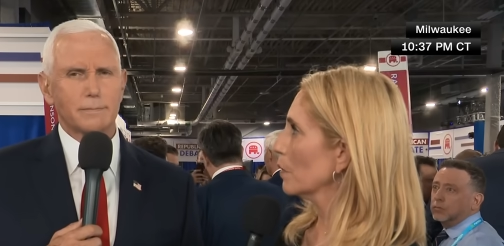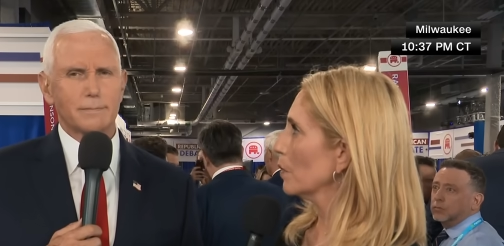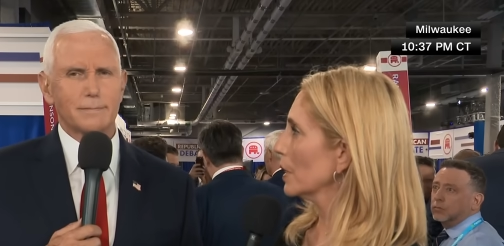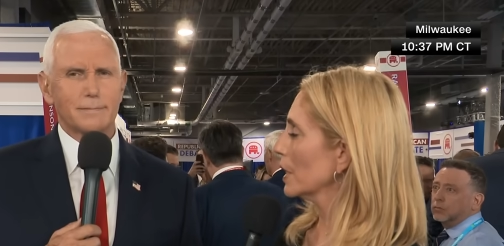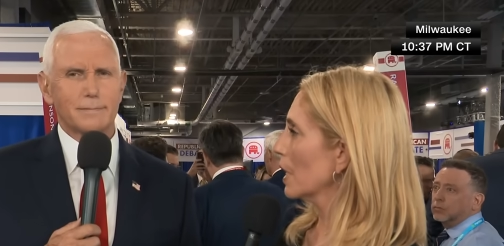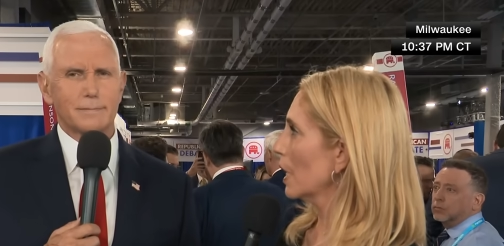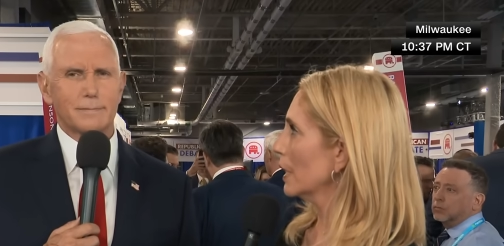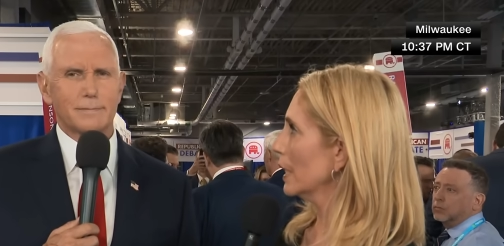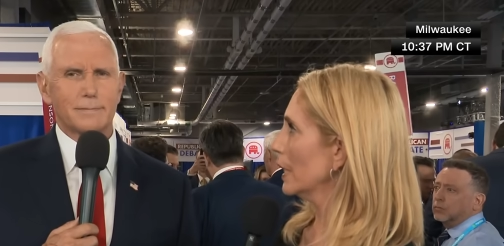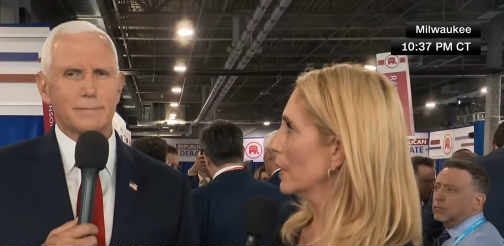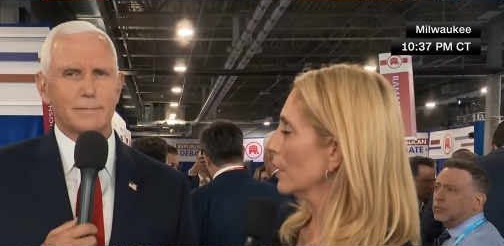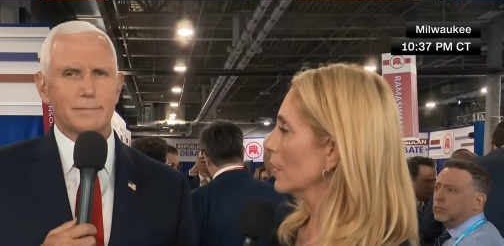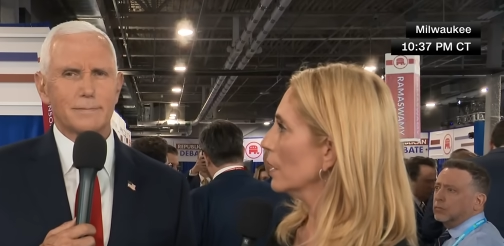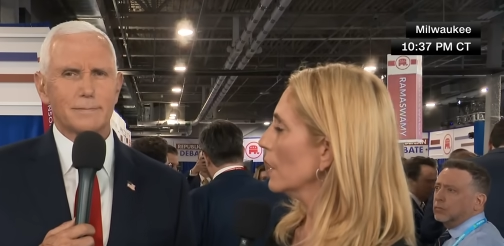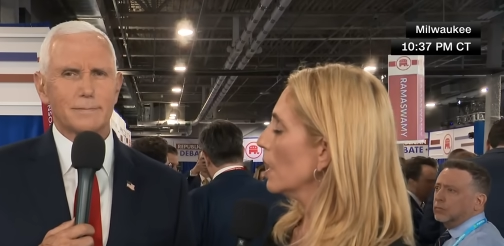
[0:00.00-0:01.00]
Speaker 1: was not
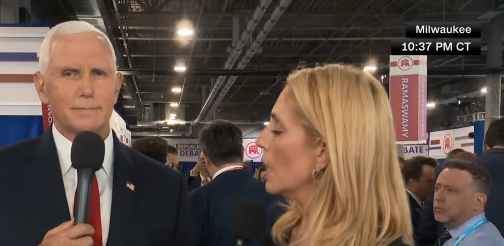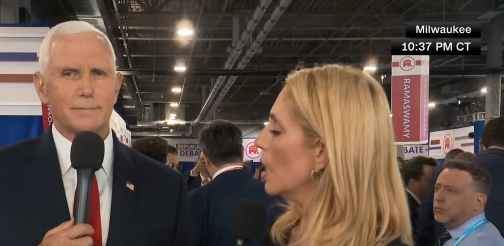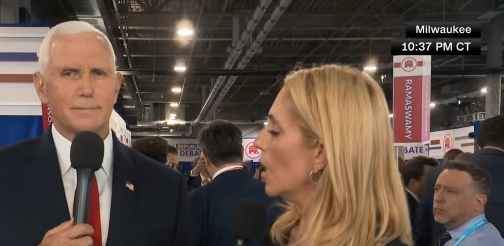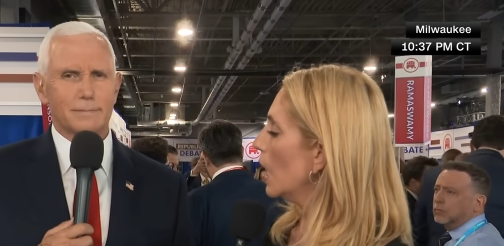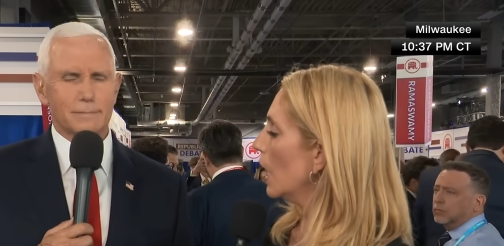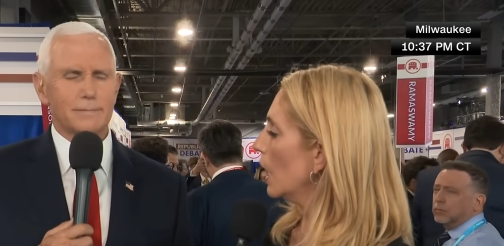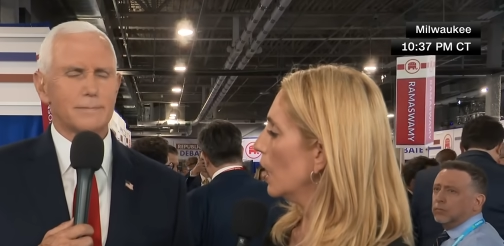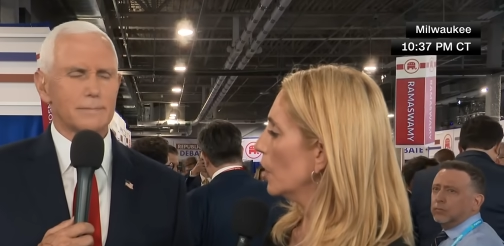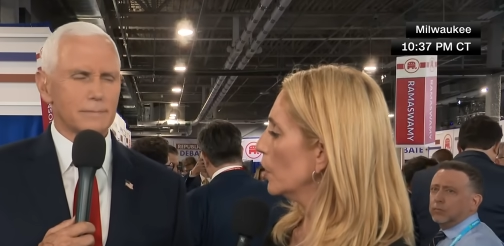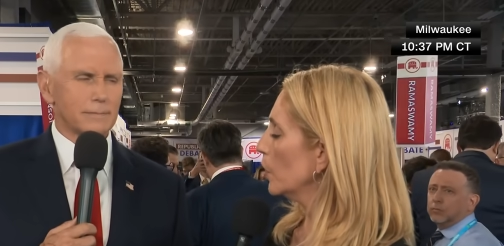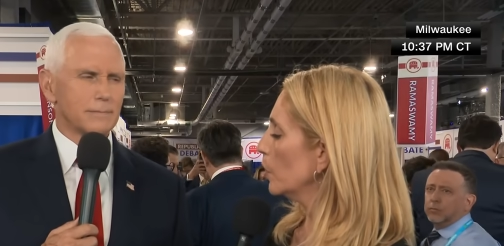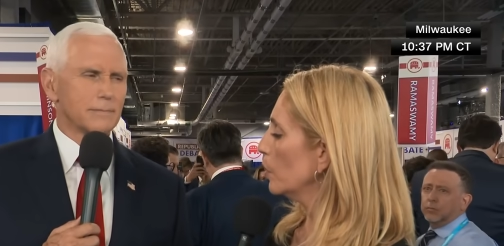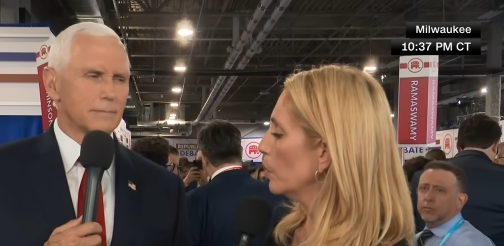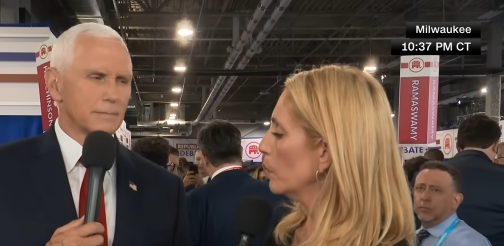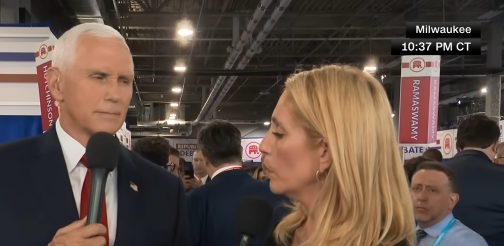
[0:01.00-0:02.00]
here. Uh,
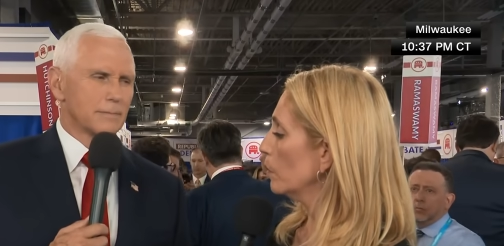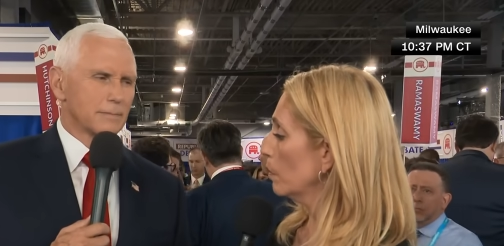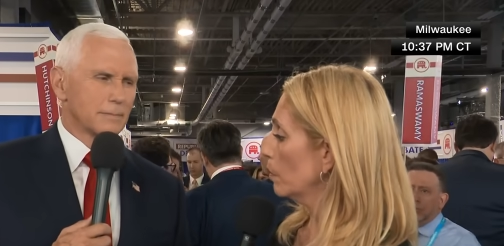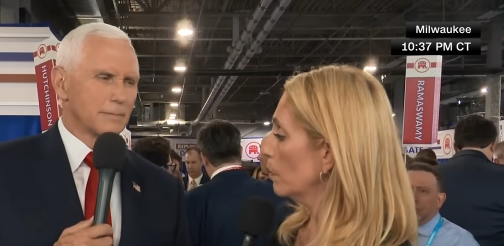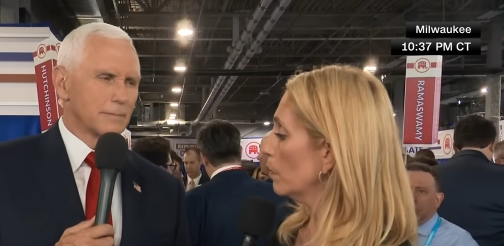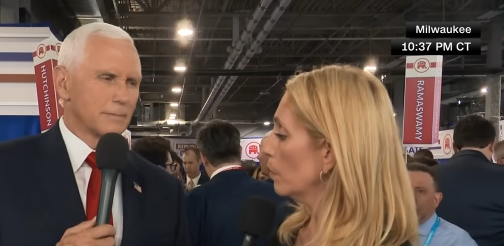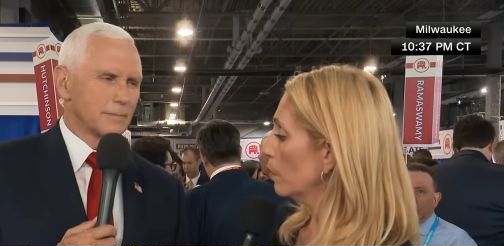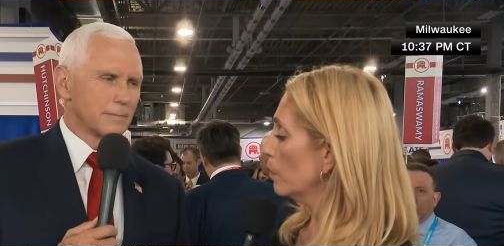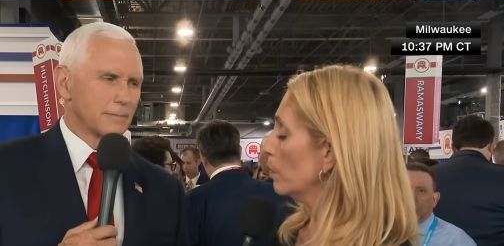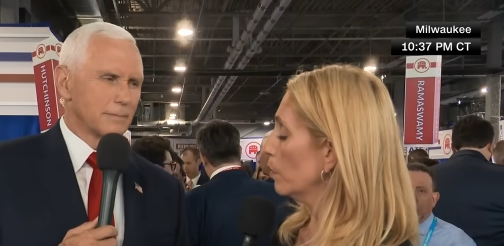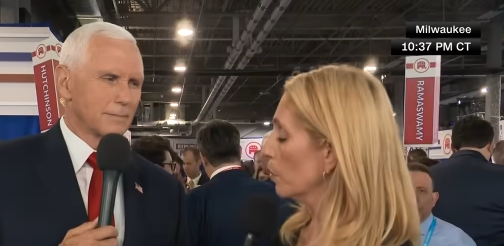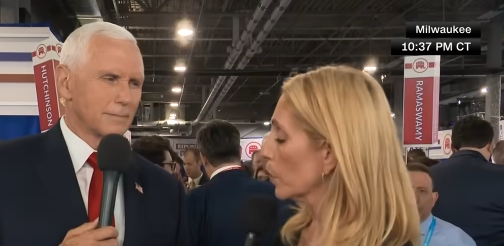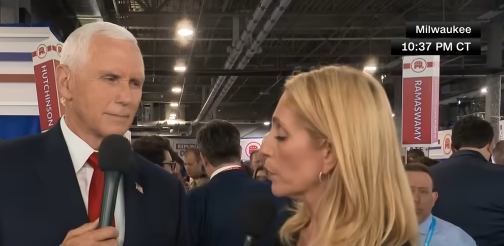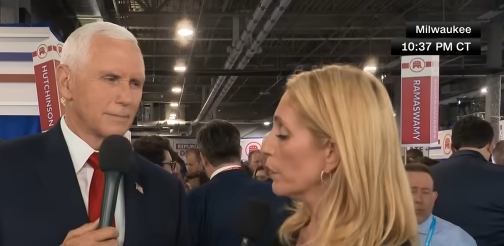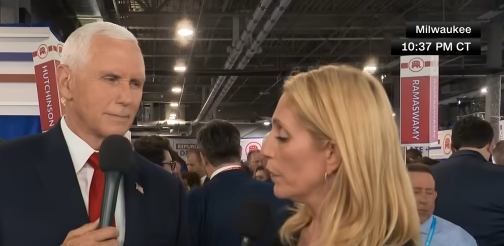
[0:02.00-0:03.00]
you
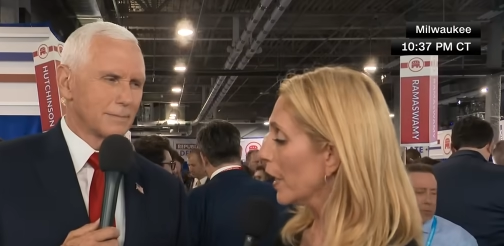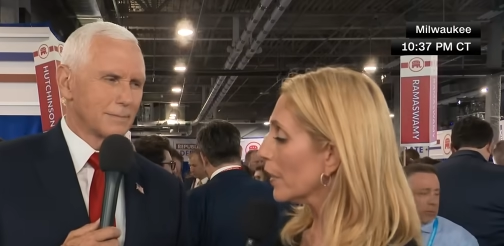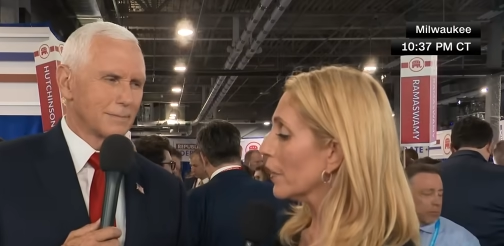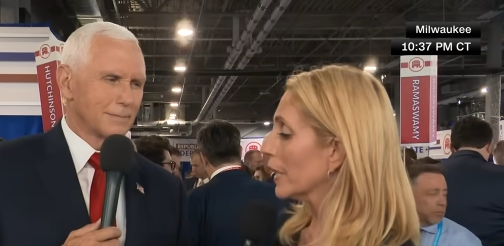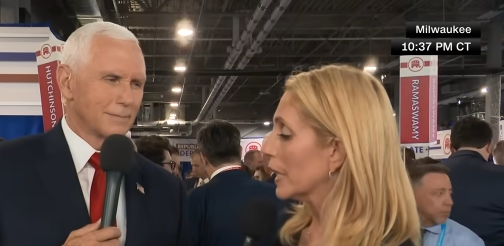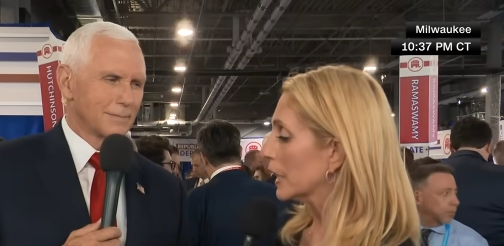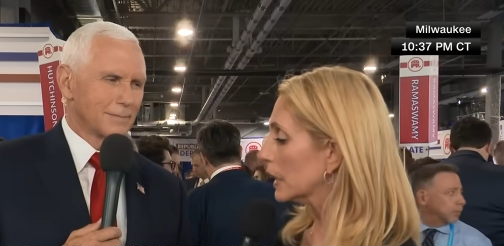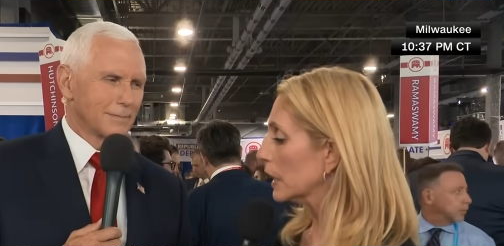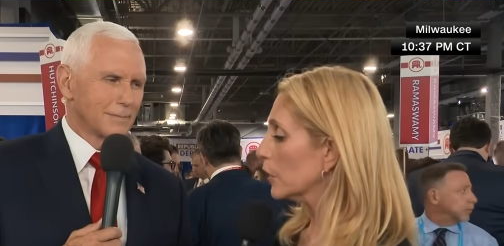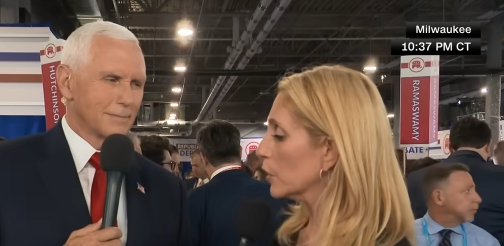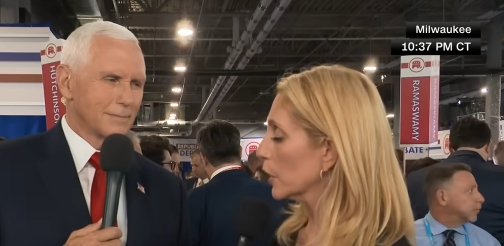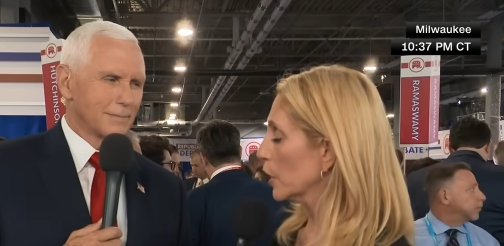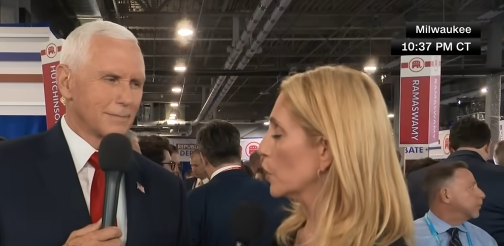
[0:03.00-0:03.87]
were very clearly